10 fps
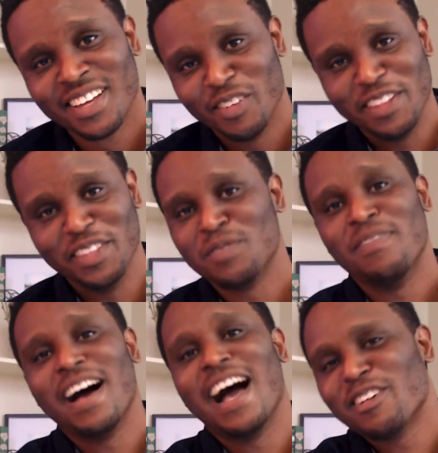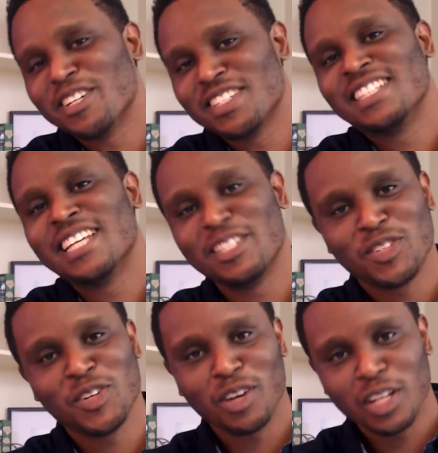when this virus has
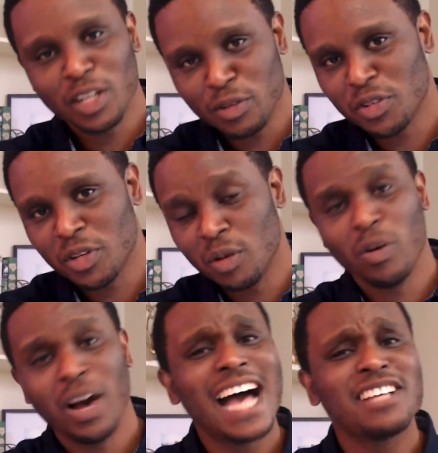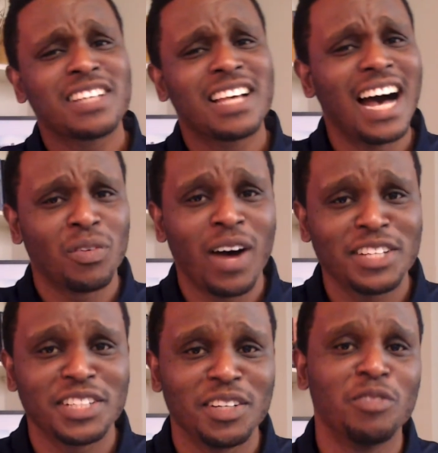hit so close to home? Well, how's God
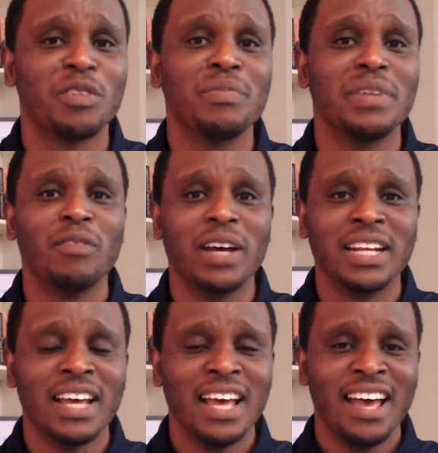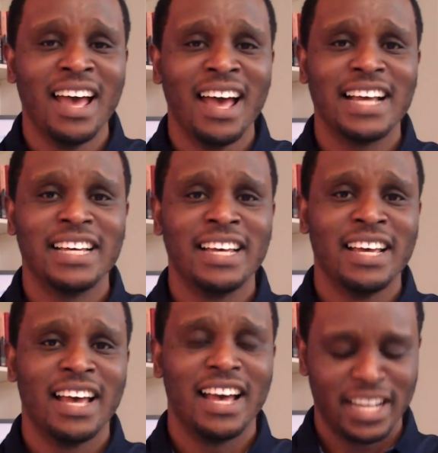watching over me when I
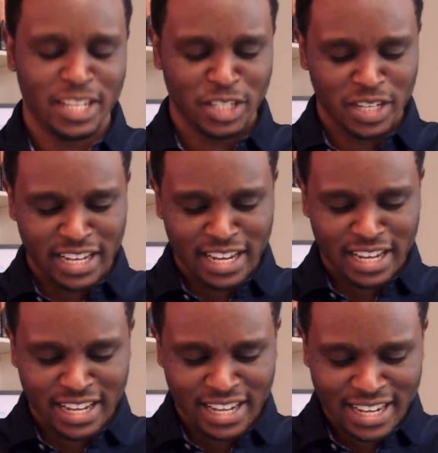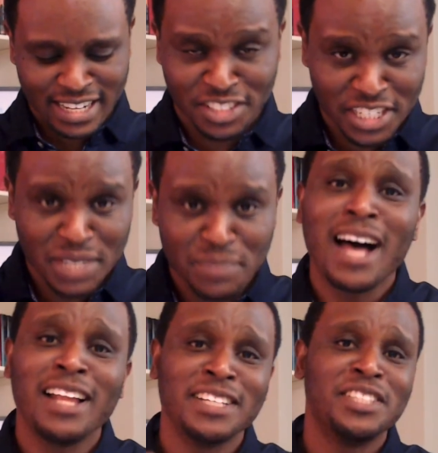see
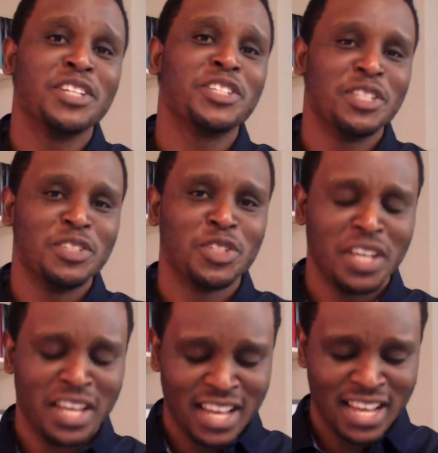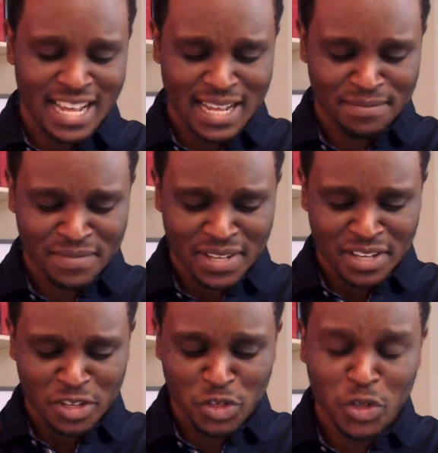politicians
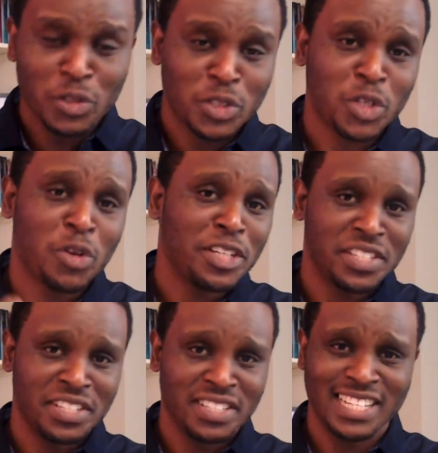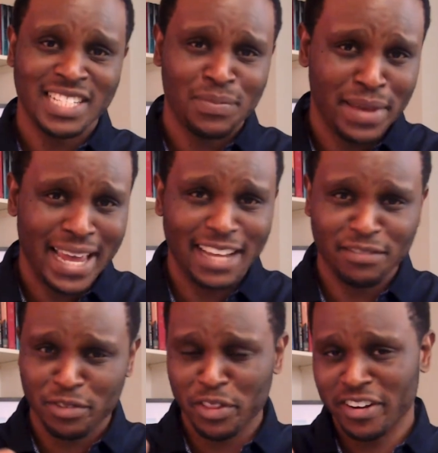use Christians as
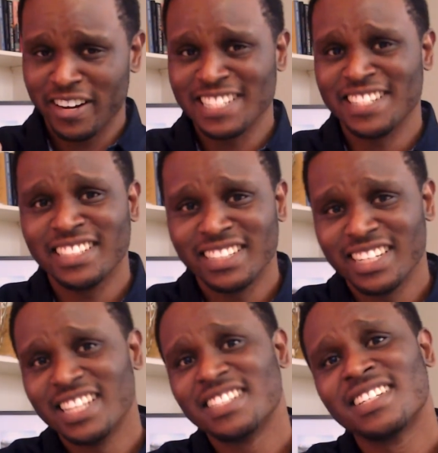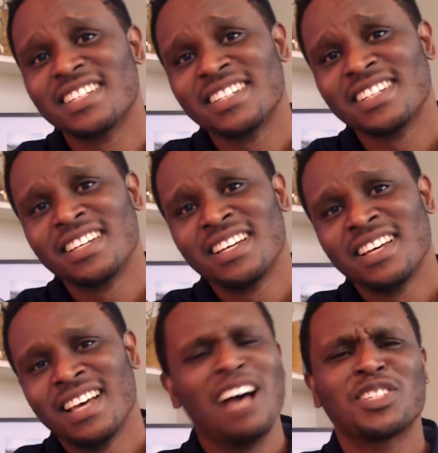bait for their agendas?
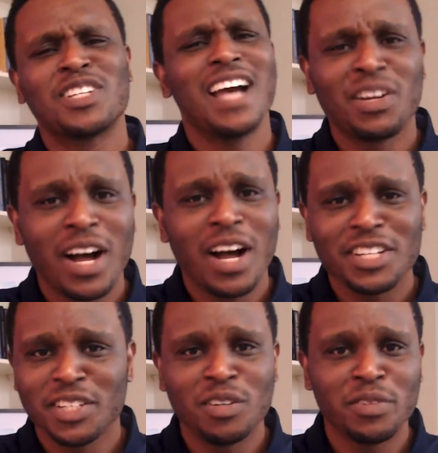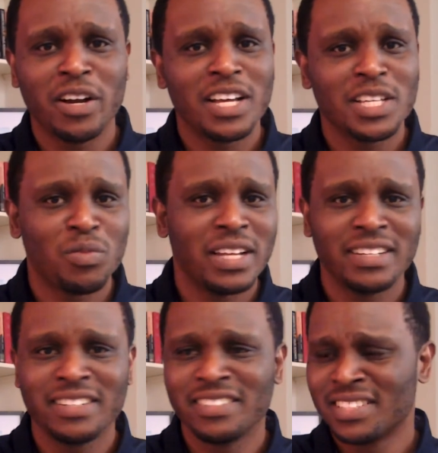How's God watching over us when